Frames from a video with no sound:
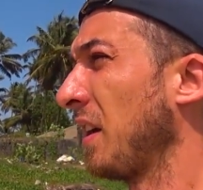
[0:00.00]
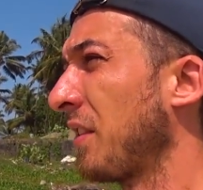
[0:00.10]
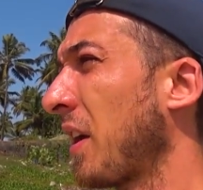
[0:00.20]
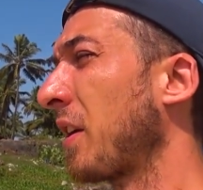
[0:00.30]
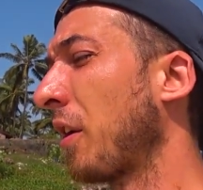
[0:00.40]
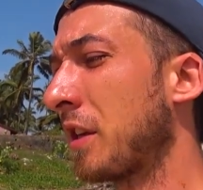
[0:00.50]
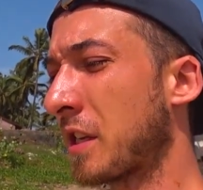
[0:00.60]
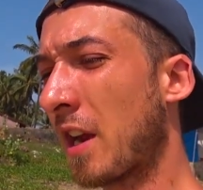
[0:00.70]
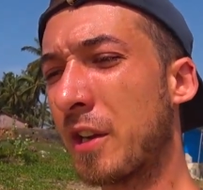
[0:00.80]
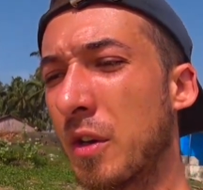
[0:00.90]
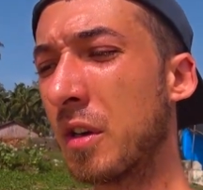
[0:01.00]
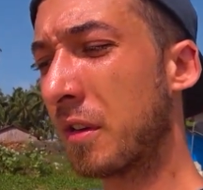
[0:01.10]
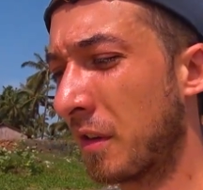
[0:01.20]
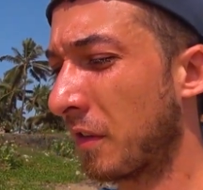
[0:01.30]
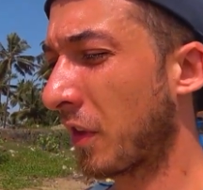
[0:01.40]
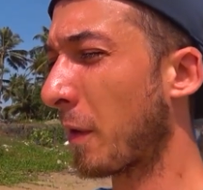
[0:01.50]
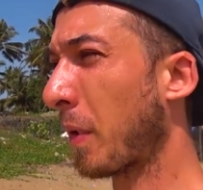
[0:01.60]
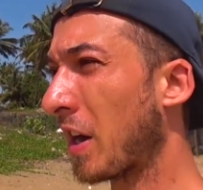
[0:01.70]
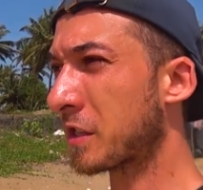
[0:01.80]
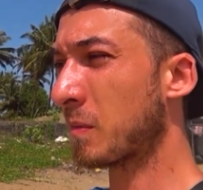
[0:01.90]
And then gonna tell you, there are
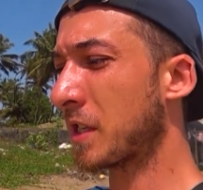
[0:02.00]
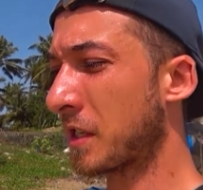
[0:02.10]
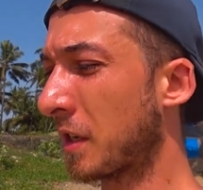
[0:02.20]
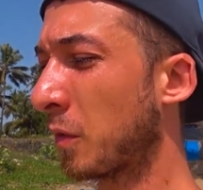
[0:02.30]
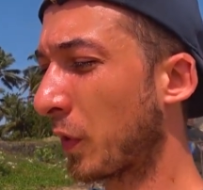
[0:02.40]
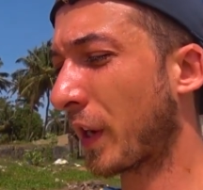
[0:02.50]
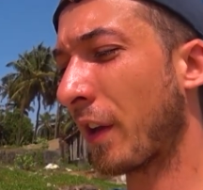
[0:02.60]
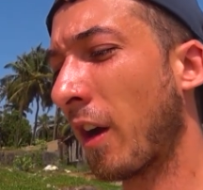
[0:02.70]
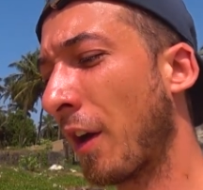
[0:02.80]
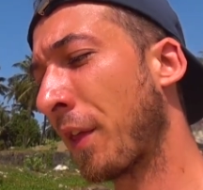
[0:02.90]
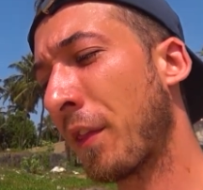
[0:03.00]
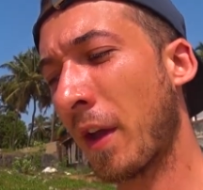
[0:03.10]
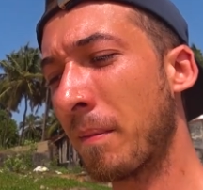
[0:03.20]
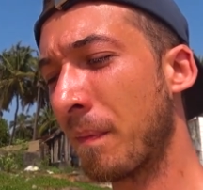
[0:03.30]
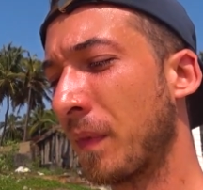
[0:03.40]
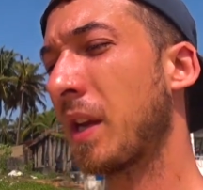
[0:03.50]
parts missing, we gotta order them,